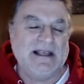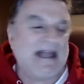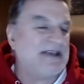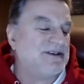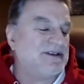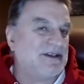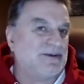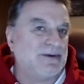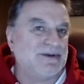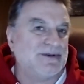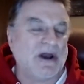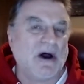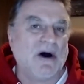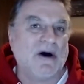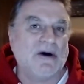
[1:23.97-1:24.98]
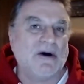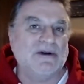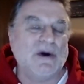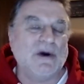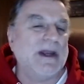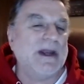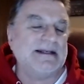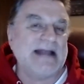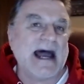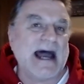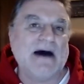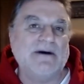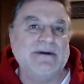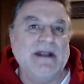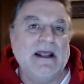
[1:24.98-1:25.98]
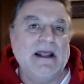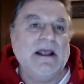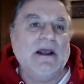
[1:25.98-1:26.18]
as this was all going down?